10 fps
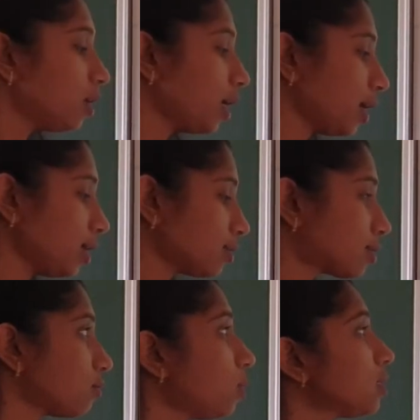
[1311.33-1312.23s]

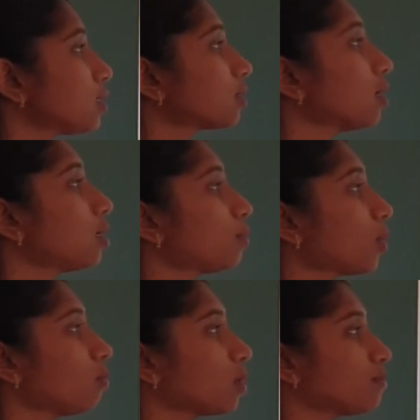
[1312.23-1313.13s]
Next, what is the third
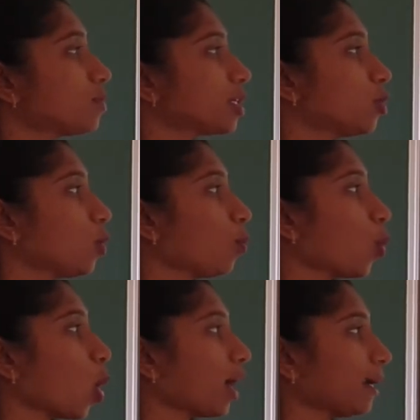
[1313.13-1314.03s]
problem?
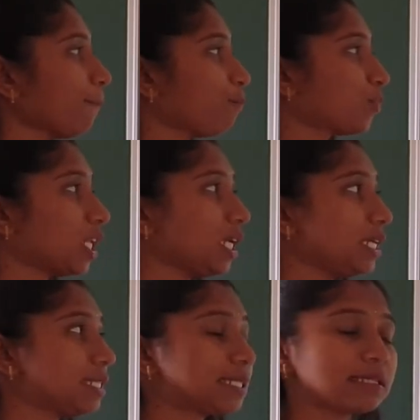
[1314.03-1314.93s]

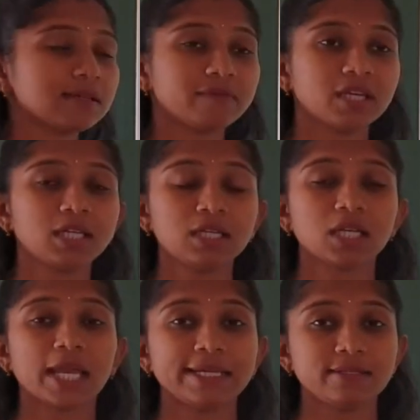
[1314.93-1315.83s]

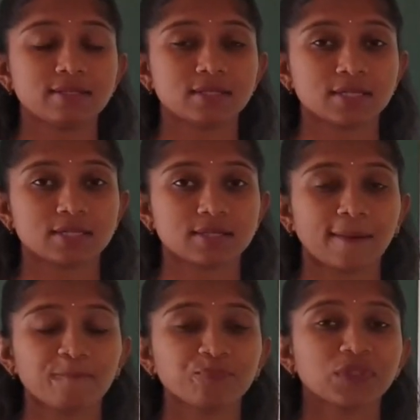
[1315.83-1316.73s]
0.3796.